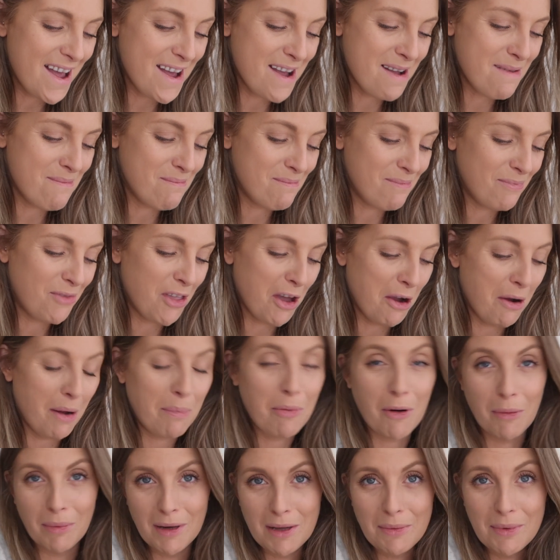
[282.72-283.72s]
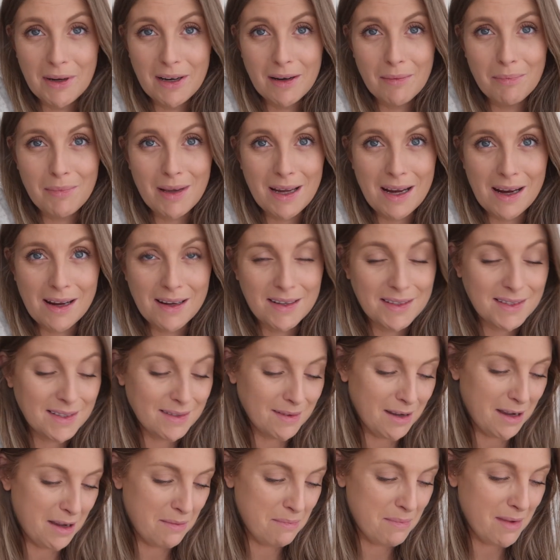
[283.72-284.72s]
Um, so I probably wouldn't because
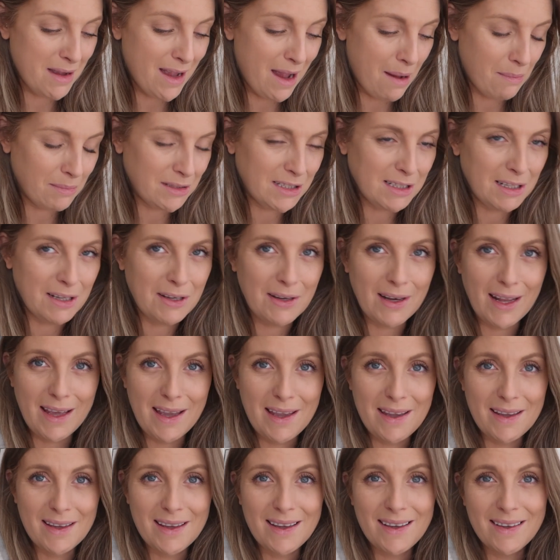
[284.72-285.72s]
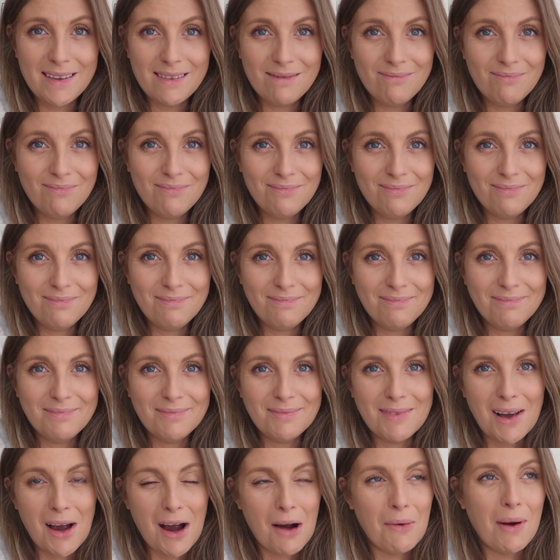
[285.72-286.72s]
I'm absolutely,
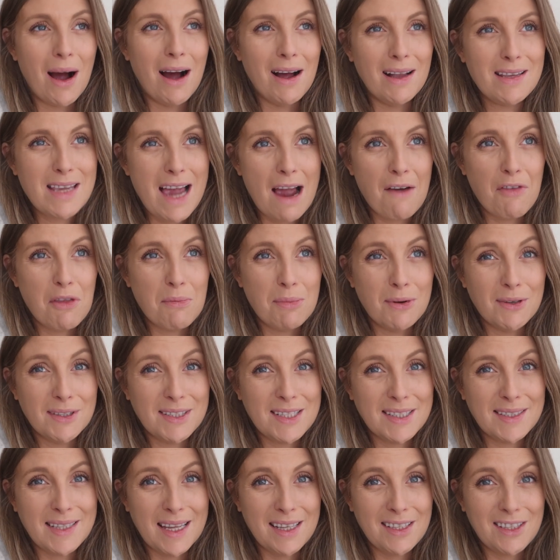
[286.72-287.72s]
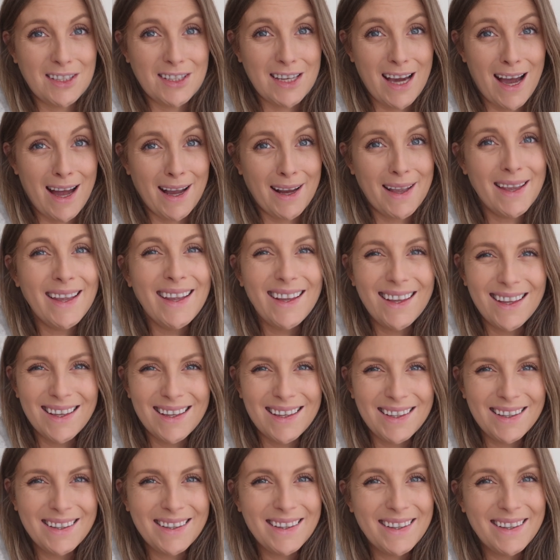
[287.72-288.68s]
well, I'd have the balls to say to Jack,